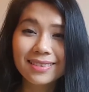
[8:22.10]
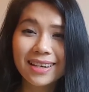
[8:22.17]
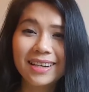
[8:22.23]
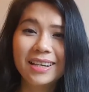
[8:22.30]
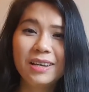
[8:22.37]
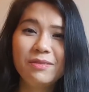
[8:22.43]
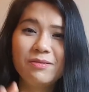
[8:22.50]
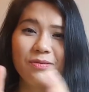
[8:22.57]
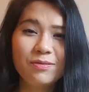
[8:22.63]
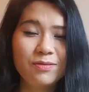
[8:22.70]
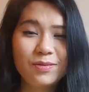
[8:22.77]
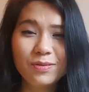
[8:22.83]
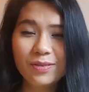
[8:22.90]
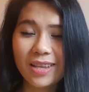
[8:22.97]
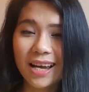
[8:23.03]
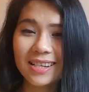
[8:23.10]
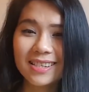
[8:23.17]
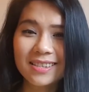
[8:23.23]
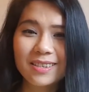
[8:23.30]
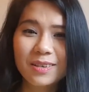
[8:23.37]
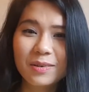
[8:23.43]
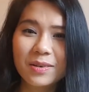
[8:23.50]
And if
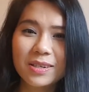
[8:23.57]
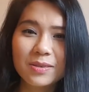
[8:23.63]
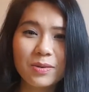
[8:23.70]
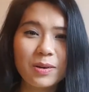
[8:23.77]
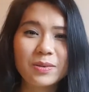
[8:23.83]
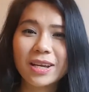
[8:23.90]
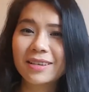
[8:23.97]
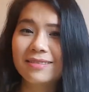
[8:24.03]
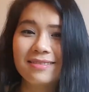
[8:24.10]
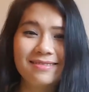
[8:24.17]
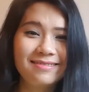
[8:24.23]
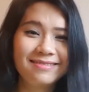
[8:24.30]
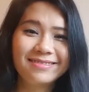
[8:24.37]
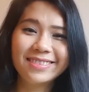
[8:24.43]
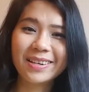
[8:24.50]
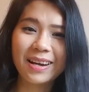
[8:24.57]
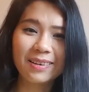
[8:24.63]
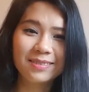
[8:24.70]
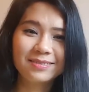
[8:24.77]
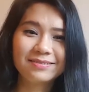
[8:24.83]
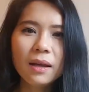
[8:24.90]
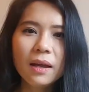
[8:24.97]
that's you as well, then, you
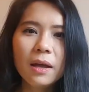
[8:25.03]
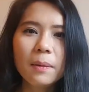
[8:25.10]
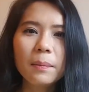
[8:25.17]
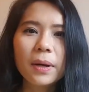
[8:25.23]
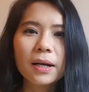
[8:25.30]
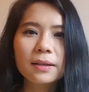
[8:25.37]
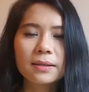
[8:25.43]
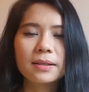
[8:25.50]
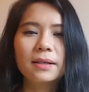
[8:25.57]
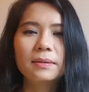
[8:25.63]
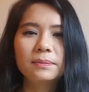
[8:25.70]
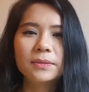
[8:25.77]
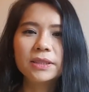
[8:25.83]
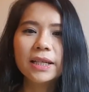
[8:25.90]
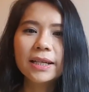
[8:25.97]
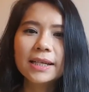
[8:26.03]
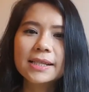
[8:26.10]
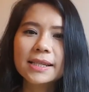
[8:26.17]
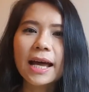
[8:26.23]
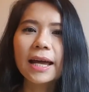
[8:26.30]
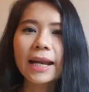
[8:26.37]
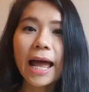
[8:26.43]
know. But the thing is
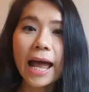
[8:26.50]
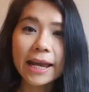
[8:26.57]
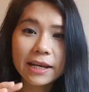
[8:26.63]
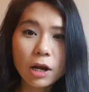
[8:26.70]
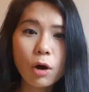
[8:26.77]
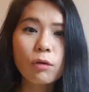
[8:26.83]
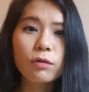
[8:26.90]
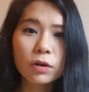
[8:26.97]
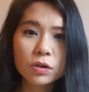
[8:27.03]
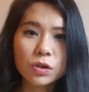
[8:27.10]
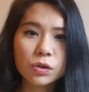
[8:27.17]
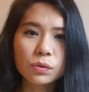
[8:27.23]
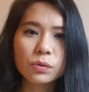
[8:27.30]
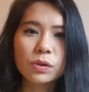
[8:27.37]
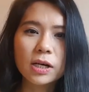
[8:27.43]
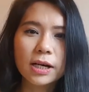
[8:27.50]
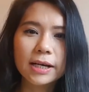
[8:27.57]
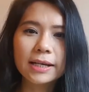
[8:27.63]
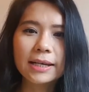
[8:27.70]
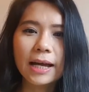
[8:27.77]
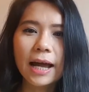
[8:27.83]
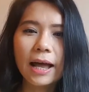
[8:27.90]
that I know for sure
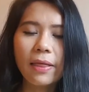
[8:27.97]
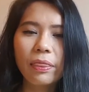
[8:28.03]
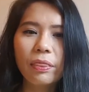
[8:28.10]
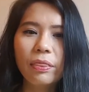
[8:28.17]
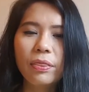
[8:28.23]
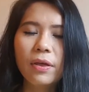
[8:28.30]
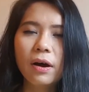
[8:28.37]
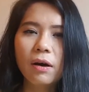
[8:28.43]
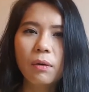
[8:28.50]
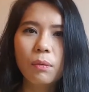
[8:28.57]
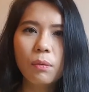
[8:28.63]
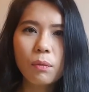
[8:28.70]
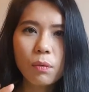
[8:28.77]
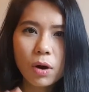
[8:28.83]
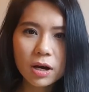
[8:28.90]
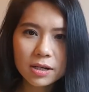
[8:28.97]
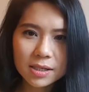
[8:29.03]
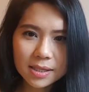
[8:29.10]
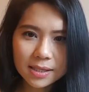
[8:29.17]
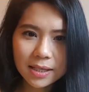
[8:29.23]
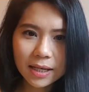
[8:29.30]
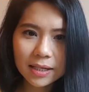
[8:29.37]
that the
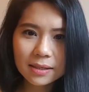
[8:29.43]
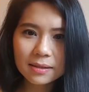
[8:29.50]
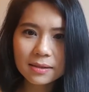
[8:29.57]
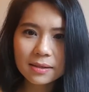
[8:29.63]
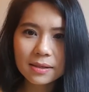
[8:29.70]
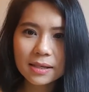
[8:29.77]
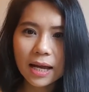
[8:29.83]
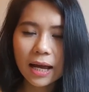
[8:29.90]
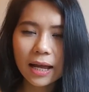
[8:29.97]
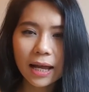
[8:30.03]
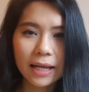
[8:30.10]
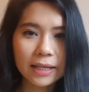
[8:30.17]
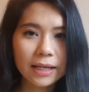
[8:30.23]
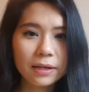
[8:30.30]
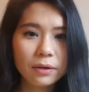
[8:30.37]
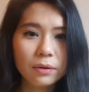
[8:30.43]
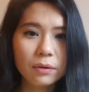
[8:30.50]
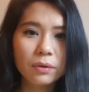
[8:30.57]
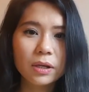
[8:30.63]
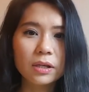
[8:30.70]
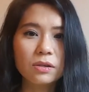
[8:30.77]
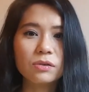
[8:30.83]
worst things that I can
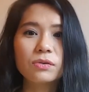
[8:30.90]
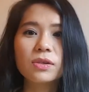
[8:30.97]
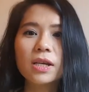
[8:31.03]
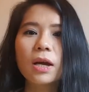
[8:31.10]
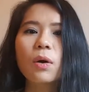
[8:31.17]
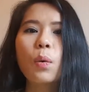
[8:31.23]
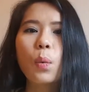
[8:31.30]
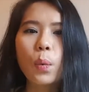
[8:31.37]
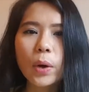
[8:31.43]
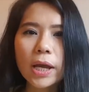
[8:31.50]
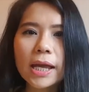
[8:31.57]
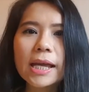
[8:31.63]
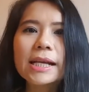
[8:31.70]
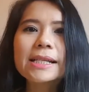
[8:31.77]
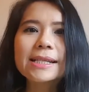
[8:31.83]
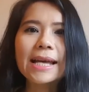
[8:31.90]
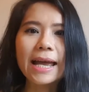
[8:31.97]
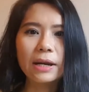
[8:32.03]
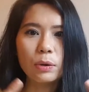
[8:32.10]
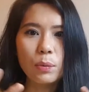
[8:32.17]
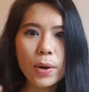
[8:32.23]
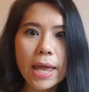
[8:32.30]
do is to take weeks
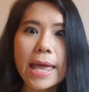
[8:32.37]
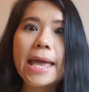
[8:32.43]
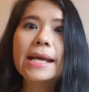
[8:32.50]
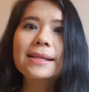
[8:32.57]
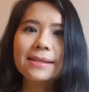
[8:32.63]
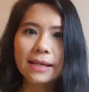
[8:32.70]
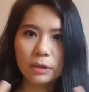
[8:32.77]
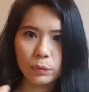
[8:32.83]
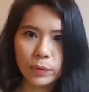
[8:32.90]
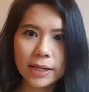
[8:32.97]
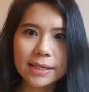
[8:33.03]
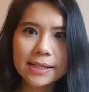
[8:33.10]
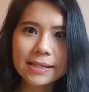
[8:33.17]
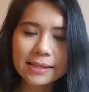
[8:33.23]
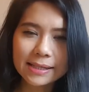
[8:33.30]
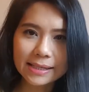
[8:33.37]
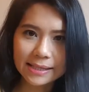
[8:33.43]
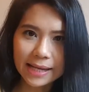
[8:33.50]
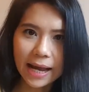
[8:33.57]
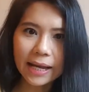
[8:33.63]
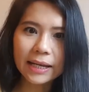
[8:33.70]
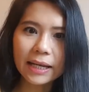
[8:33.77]
and weeks and weeks
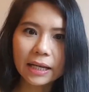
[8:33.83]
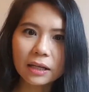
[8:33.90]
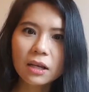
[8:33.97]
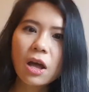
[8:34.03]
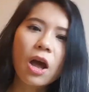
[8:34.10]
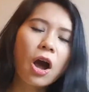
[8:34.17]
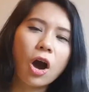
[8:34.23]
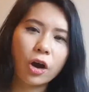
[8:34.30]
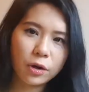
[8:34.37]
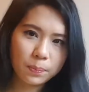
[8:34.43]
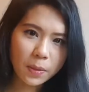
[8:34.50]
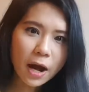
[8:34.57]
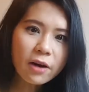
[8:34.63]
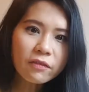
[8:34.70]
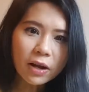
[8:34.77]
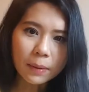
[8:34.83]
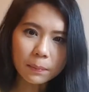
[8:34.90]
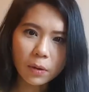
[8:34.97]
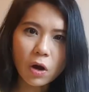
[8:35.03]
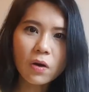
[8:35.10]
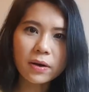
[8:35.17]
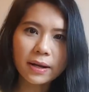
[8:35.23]
deciding on the perfect
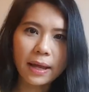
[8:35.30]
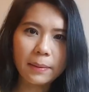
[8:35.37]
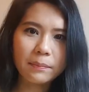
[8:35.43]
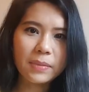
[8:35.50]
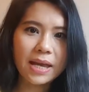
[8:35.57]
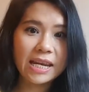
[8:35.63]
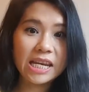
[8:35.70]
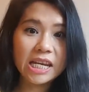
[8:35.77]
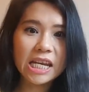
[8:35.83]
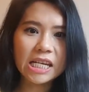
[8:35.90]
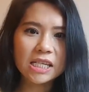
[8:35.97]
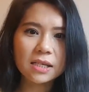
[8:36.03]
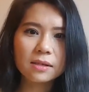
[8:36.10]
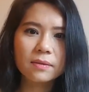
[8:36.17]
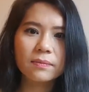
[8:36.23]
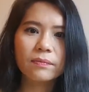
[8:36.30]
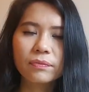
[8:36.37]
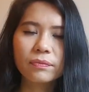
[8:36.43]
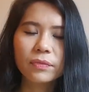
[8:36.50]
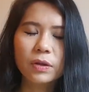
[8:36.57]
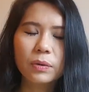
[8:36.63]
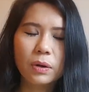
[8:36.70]
blog name and niche.
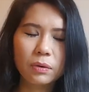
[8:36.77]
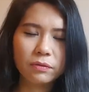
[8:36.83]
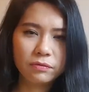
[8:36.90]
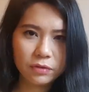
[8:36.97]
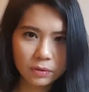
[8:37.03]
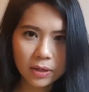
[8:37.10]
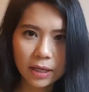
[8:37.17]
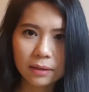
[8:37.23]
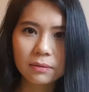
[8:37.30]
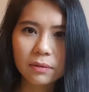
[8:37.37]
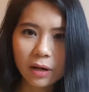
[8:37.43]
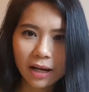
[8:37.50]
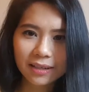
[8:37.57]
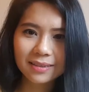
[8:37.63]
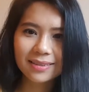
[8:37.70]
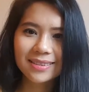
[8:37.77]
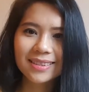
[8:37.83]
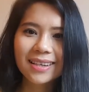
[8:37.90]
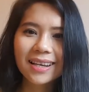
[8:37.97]
You know the feeling, right?